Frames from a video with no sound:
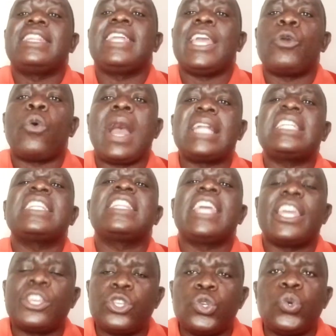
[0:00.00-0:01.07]
What
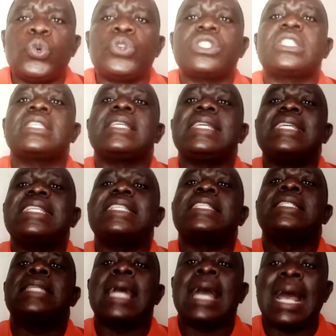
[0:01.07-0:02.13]
they use is
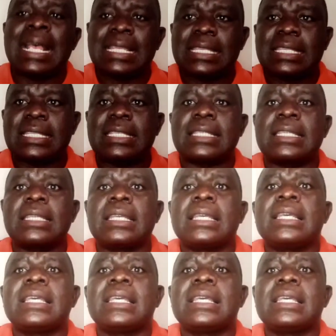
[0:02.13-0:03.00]
just